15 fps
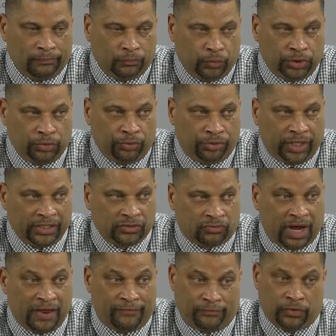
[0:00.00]
we do things
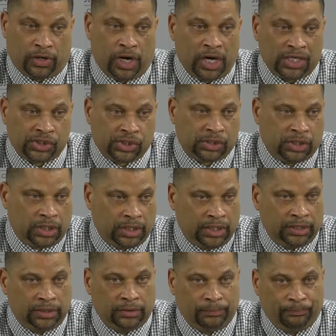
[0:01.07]
right for us.
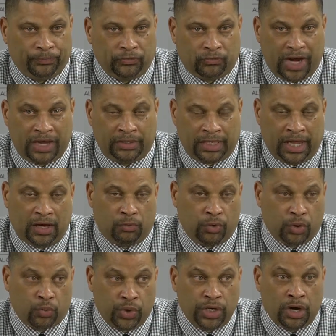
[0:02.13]
And right now
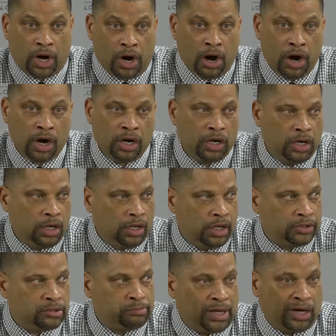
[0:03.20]
where we are,
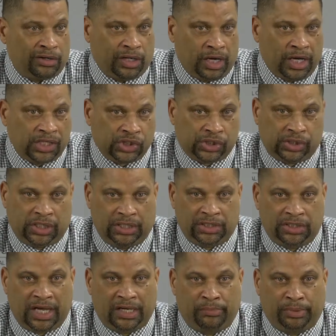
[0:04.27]
it's about us.
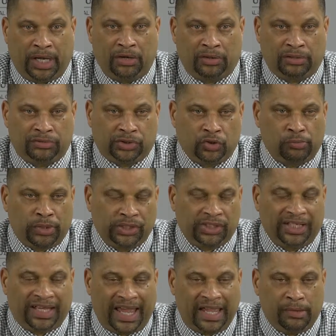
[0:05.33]
It's not about so much
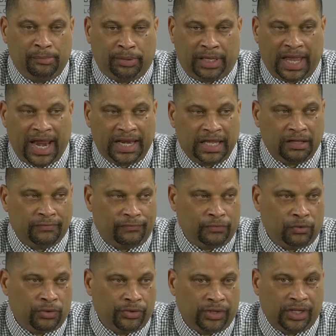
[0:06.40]
game planning
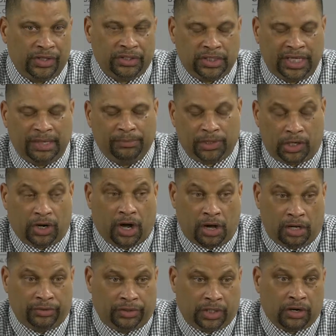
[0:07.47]
for the other team. There
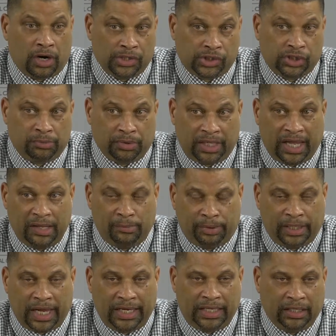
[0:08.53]
are some game
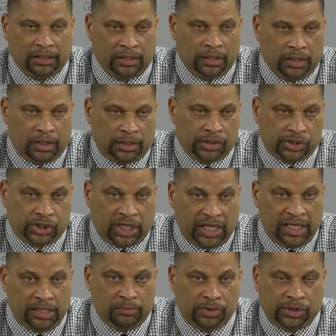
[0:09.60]
planning
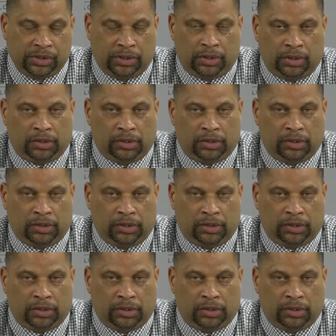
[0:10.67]
schemes,